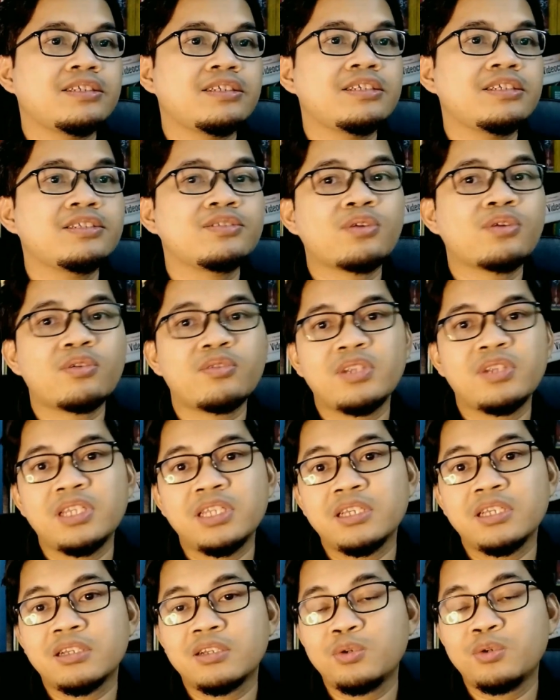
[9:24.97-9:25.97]
it is not
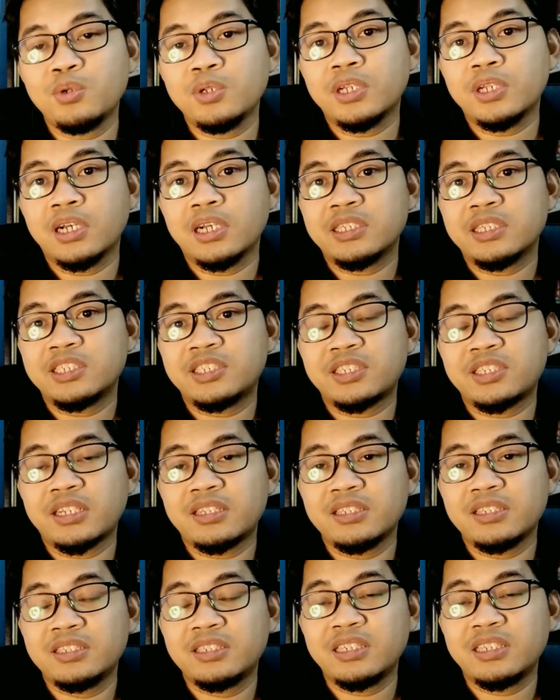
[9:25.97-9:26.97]
really a good
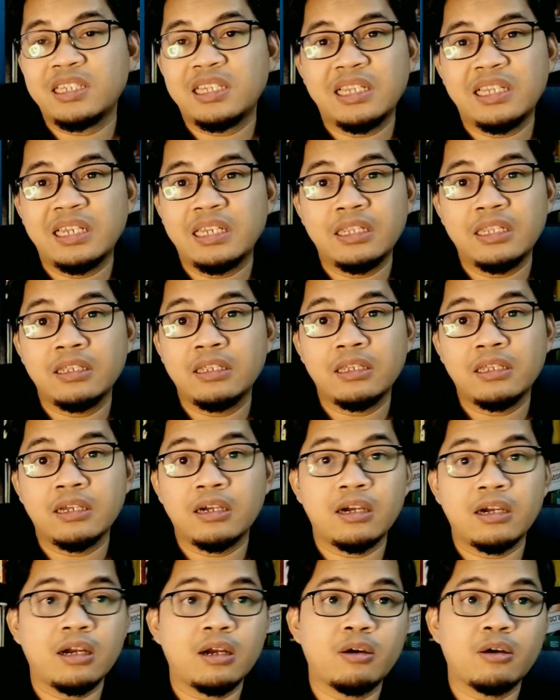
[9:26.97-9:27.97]

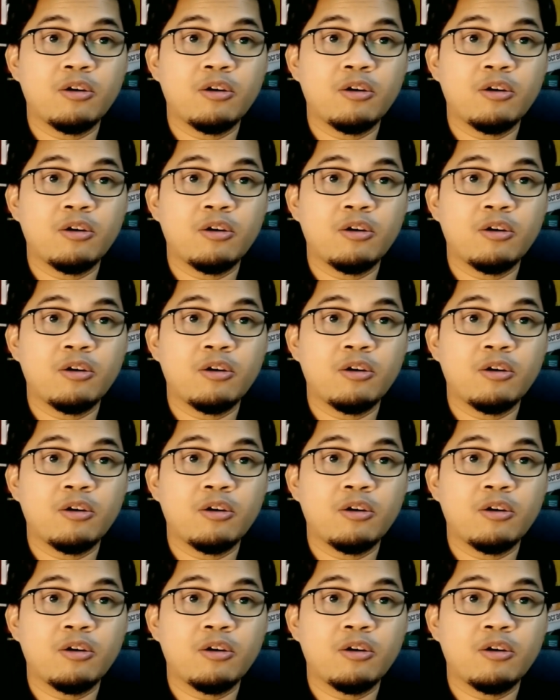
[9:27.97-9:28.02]
strategically